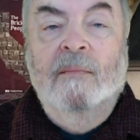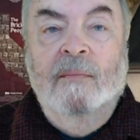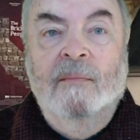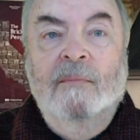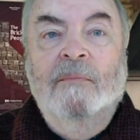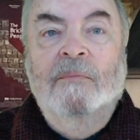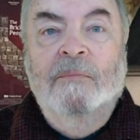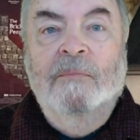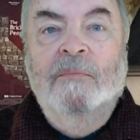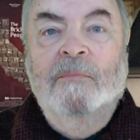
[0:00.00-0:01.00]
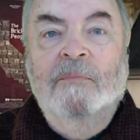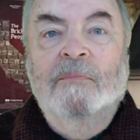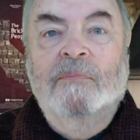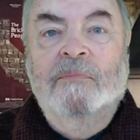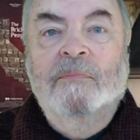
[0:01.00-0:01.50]

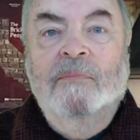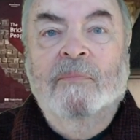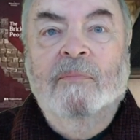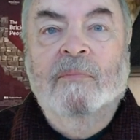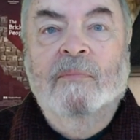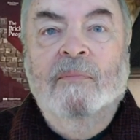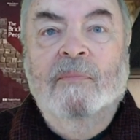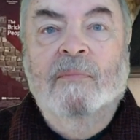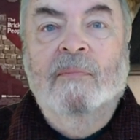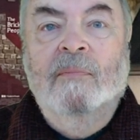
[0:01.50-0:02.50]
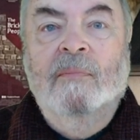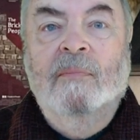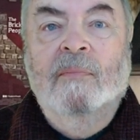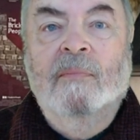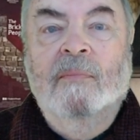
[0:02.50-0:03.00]

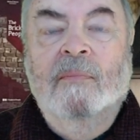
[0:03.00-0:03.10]
This person isn't speaking.